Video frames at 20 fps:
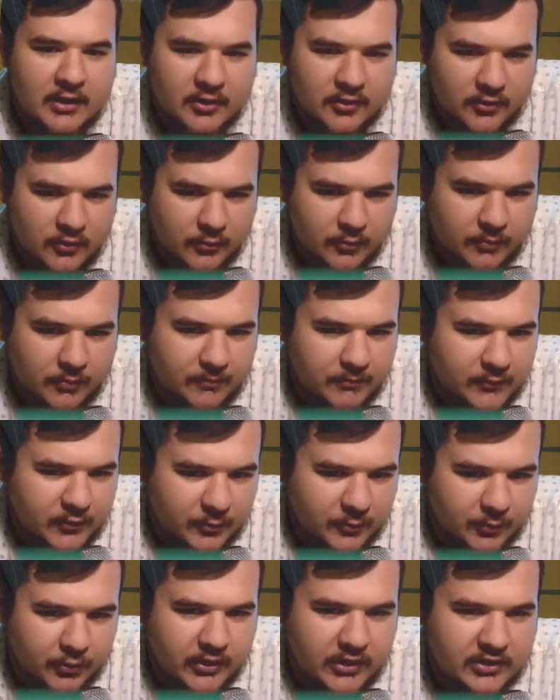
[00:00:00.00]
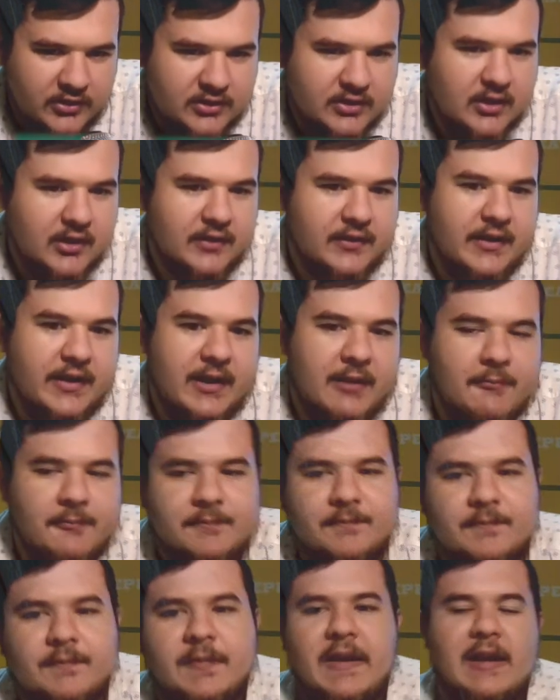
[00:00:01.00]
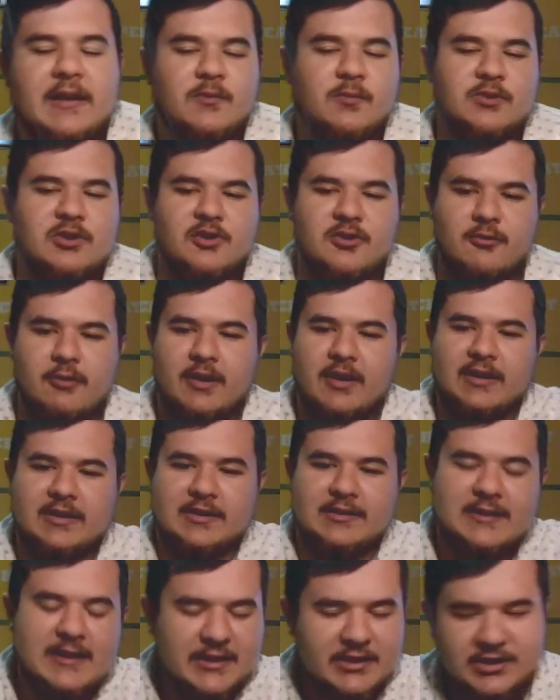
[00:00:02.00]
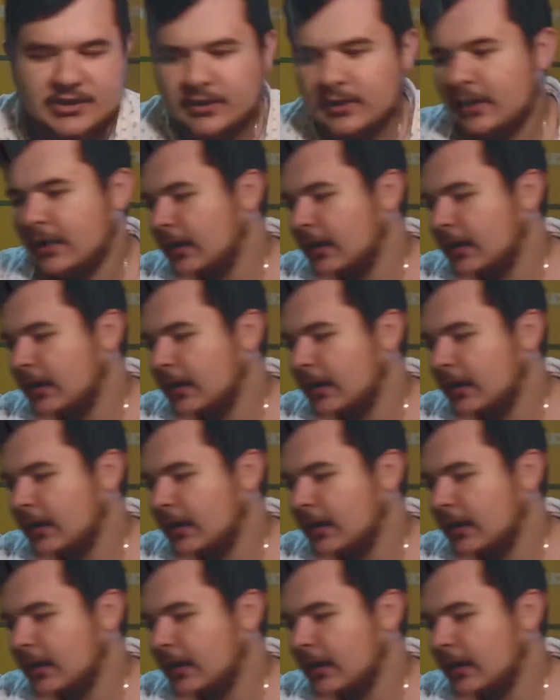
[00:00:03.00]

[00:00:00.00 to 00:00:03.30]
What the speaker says: You put it on here. That's what you're doing in the Dutch.